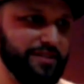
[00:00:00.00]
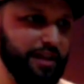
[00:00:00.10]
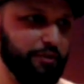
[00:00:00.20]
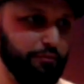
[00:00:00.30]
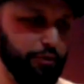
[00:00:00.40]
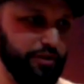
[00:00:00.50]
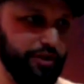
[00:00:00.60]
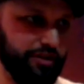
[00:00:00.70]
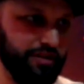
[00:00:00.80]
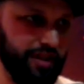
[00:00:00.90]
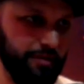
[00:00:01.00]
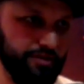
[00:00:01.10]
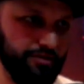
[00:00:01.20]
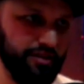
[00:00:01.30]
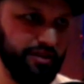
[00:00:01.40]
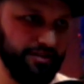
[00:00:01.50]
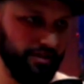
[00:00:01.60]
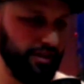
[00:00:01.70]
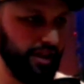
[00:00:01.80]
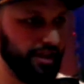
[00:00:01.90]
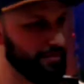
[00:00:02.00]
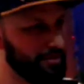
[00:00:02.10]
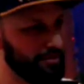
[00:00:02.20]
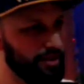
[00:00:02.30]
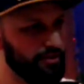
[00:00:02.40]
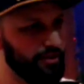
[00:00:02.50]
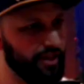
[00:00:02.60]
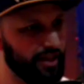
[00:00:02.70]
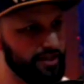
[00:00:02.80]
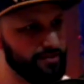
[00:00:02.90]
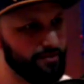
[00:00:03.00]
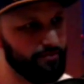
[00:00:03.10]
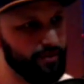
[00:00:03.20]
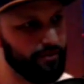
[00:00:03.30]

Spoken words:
That'll ruin your chemistry. Is there like a chemistry rating there that gets